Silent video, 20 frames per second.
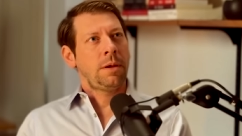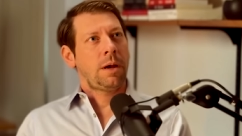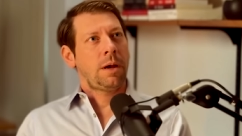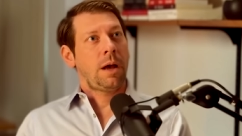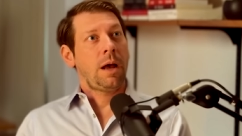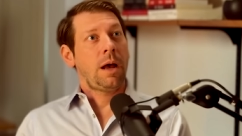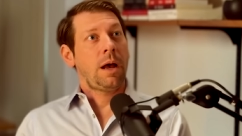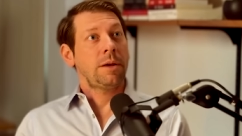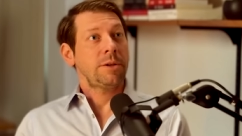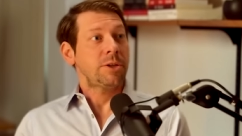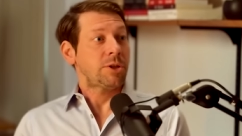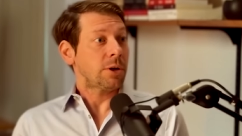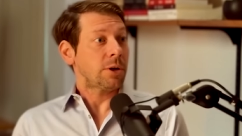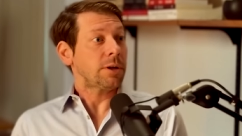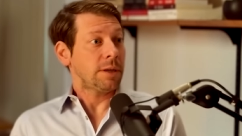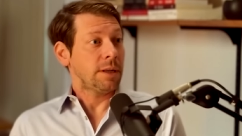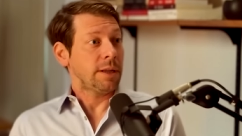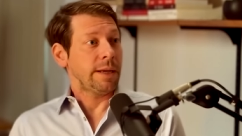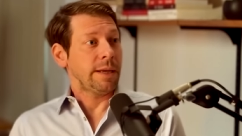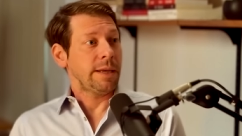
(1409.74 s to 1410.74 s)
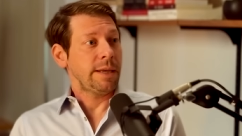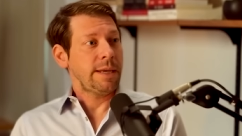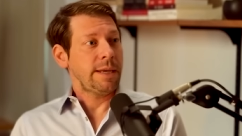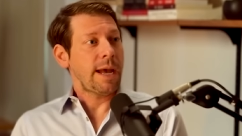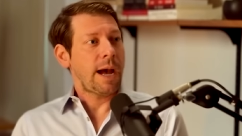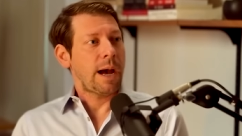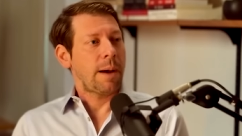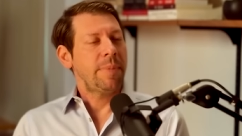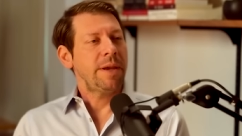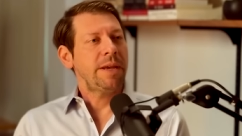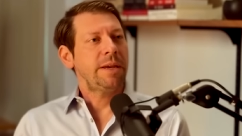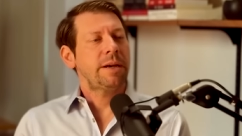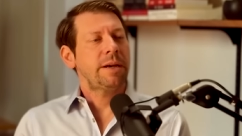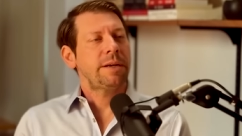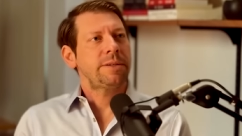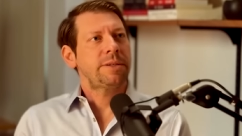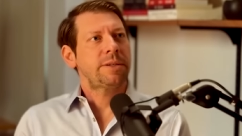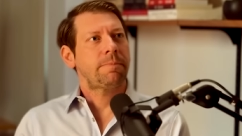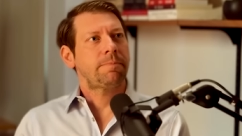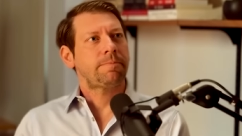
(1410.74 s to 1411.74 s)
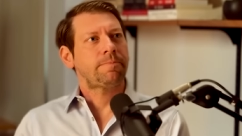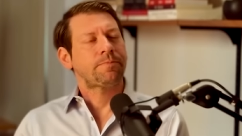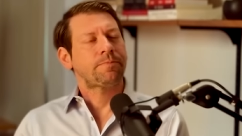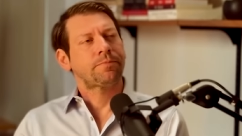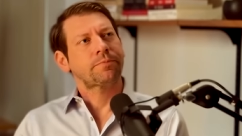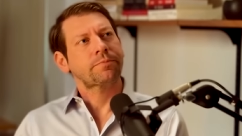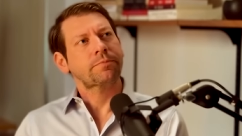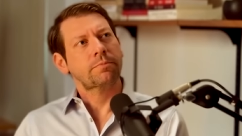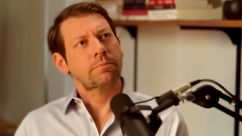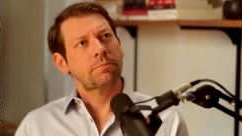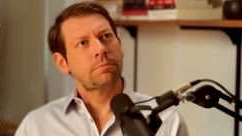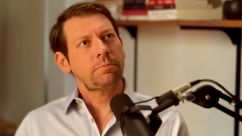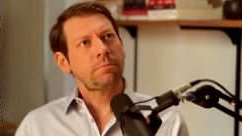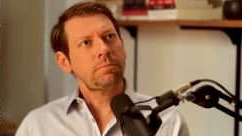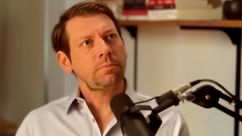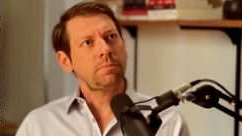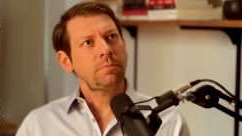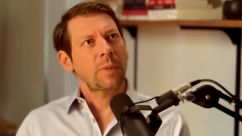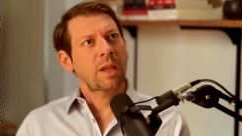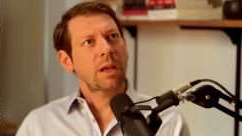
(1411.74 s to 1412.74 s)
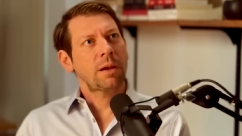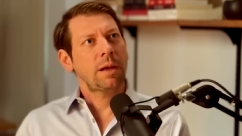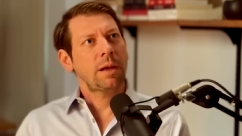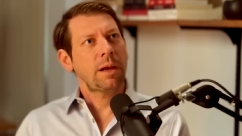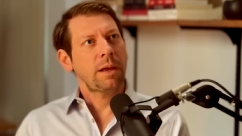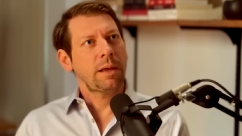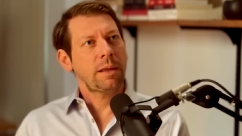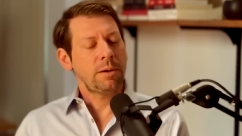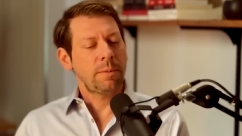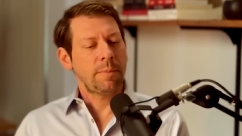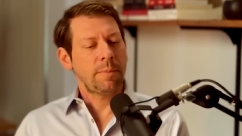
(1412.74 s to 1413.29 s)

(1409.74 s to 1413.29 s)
Uh, certainly, yeah, because uh, you're